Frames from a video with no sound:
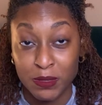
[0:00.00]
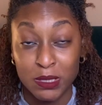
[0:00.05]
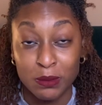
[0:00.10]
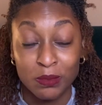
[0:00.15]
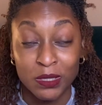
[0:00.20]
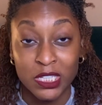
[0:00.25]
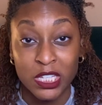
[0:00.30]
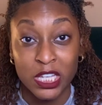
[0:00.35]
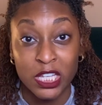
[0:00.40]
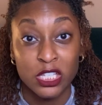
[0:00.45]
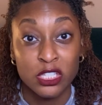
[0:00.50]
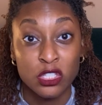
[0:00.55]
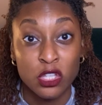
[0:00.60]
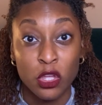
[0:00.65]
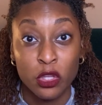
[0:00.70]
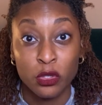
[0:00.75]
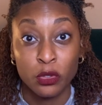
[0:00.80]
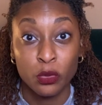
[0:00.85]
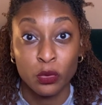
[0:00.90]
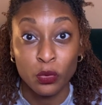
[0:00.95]
because
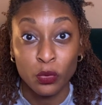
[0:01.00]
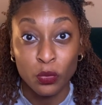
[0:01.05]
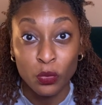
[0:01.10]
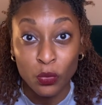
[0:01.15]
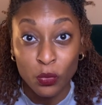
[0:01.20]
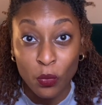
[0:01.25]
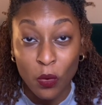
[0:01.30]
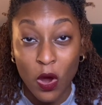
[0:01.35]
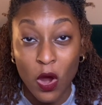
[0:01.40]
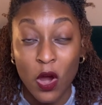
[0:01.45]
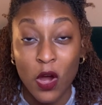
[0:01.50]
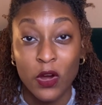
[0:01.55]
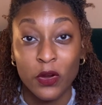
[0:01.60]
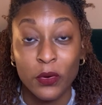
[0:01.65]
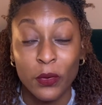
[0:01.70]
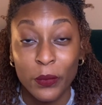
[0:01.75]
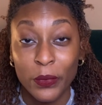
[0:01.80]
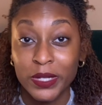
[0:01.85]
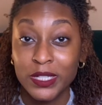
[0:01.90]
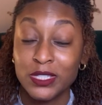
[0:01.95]
you are
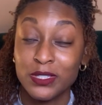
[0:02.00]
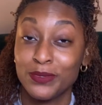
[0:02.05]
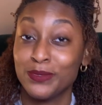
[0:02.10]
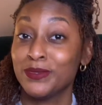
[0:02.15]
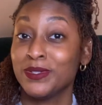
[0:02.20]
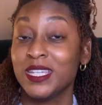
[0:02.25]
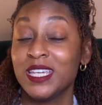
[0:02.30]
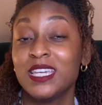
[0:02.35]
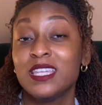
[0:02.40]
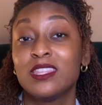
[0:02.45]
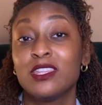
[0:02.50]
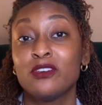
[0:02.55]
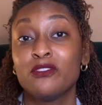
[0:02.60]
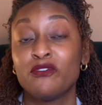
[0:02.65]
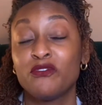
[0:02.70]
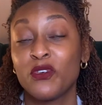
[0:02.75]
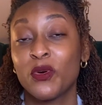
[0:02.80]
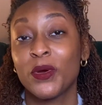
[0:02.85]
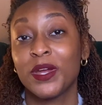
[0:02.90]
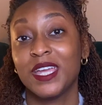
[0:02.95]
going to need them
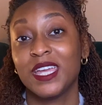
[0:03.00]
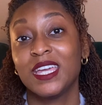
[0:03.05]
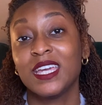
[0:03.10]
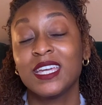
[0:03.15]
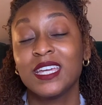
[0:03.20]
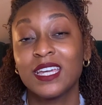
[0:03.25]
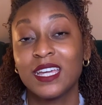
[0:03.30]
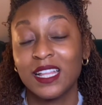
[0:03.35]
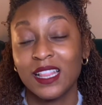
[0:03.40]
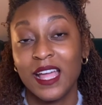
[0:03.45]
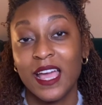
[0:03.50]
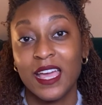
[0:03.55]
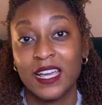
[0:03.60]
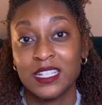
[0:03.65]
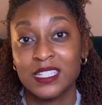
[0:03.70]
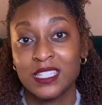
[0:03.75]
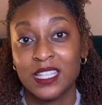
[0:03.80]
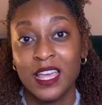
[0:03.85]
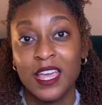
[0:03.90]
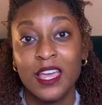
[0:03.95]
for NCLEX.
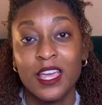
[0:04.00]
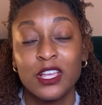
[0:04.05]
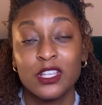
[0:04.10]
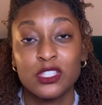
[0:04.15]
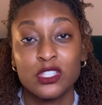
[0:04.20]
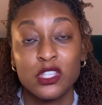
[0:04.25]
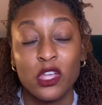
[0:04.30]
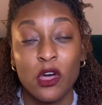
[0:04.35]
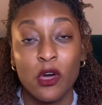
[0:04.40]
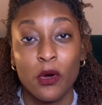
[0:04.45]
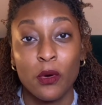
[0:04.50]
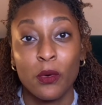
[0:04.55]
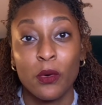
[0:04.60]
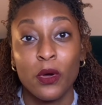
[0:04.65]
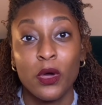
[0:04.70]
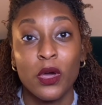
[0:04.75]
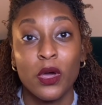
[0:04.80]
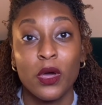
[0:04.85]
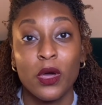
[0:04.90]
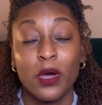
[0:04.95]
So
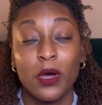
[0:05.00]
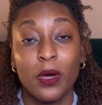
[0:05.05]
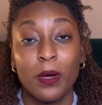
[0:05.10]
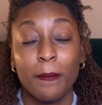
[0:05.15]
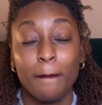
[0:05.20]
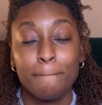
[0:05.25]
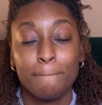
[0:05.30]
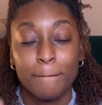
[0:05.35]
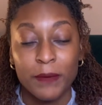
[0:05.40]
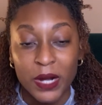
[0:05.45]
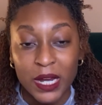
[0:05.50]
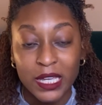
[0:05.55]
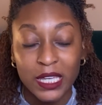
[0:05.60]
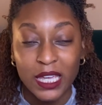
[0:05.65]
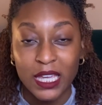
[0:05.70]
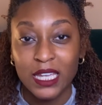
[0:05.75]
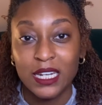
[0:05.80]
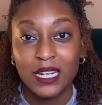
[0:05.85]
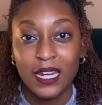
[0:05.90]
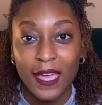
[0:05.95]
break
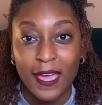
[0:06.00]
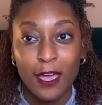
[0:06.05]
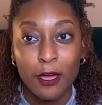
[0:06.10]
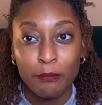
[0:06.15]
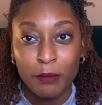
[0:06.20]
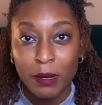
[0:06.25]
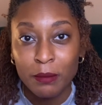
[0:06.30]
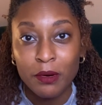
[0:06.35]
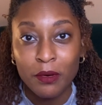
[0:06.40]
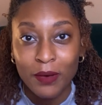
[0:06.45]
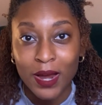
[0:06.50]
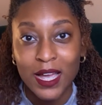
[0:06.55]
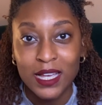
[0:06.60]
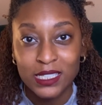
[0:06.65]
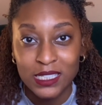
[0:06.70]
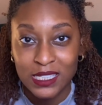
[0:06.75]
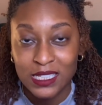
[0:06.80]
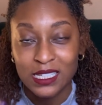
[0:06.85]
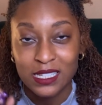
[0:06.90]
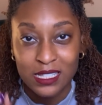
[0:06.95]
it down, memorize
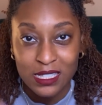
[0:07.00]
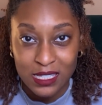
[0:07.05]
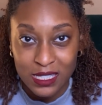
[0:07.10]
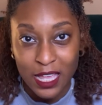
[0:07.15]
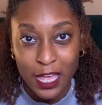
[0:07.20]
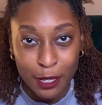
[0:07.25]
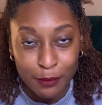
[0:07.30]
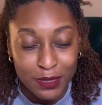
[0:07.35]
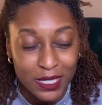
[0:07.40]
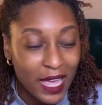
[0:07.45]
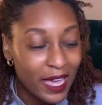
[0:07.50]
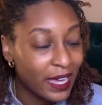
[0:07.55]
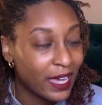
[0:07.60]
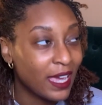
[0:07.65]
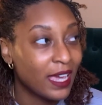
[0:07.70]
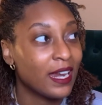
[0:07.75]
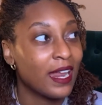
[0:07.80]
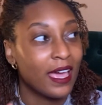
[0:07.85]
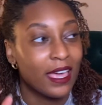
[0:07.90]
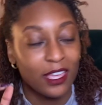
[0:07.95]
these steps. I
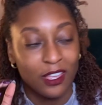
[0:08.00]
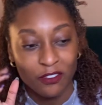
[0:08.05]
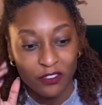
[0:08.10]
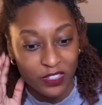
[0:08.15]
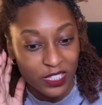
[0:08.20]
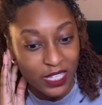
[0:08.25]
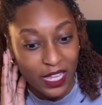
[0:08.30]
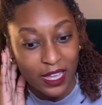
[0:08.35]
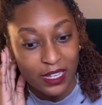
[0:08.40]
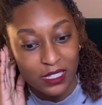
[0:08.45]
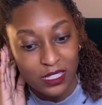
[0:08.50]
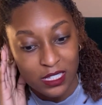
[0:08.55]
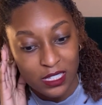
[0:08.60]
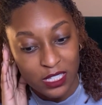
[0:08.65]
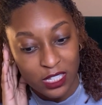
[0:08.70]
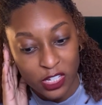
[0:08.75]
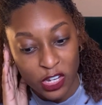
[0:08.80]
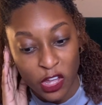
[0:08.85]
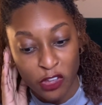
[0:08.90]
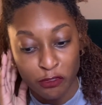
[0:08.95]
cannot emphasize this
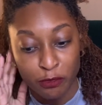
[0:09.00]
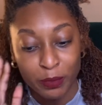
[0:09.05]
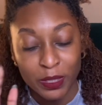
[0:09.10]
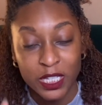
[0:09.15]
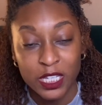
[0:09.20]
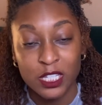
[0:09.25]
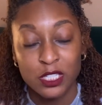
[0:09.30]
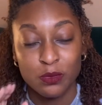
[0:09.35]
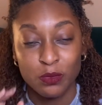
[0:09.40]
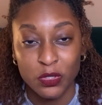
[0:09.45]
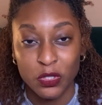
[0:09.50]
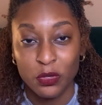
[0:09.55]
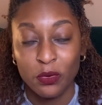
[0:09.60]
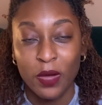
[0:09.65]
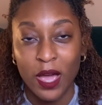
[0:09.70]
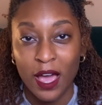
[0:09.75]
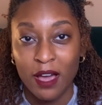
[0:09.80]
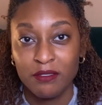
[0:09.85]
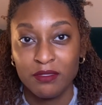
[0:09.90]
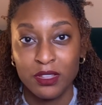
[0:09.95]
enough because when you
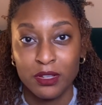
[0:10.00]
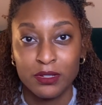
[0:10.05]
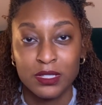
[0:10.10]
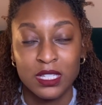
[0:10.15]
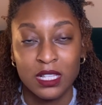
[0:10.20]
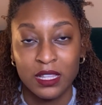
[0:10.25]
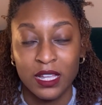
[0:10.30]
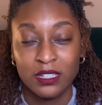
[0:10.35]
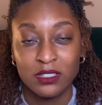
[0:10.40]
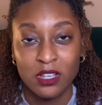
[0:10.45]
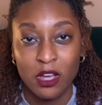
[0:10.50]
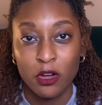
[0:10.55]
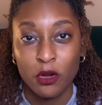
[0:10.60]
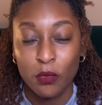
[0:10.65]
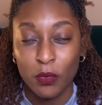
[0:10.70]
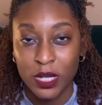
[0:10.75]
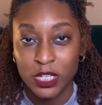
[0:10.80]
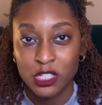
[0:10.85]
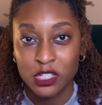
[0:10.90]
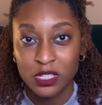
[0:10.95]
have those select all
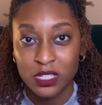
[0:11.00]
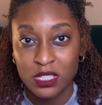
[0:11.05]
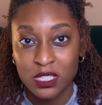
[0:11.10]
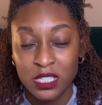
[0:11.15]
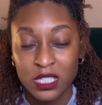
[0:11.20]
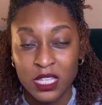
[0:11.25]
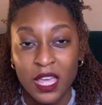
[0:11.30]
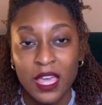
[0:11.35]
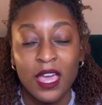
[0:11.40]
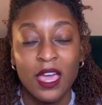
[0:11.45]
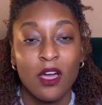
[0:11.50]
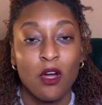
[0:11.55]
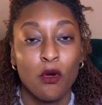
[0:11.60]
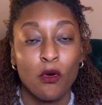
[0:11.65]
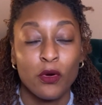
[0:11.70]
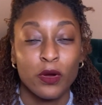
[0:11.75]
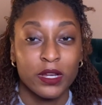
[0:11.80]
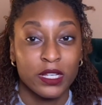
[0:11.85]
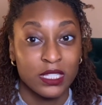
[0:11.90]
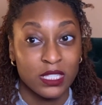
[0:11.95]
questions or
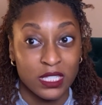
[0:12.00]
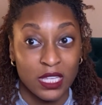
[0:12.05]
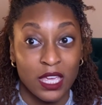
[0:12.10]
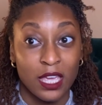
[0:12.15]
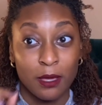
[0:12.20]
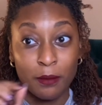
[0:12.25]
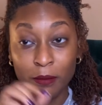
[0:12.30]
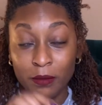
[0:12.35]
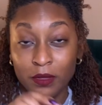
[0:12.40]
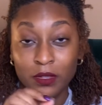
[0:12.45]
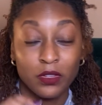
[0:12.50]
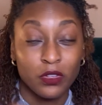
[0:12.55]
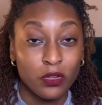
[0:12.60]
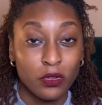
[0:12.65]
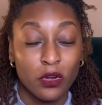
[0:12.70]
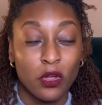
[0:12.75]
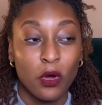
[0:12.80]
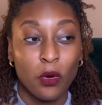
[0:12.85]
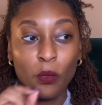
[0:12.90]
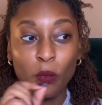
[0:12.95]
it's saying, you
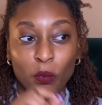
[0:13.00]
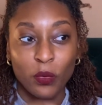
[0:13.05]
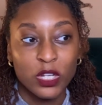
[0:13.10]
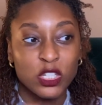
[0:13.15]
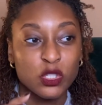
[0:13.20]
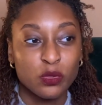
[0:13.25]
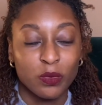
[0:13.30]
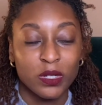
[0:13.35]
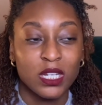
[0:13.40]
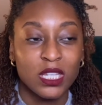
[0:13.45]
know, which one of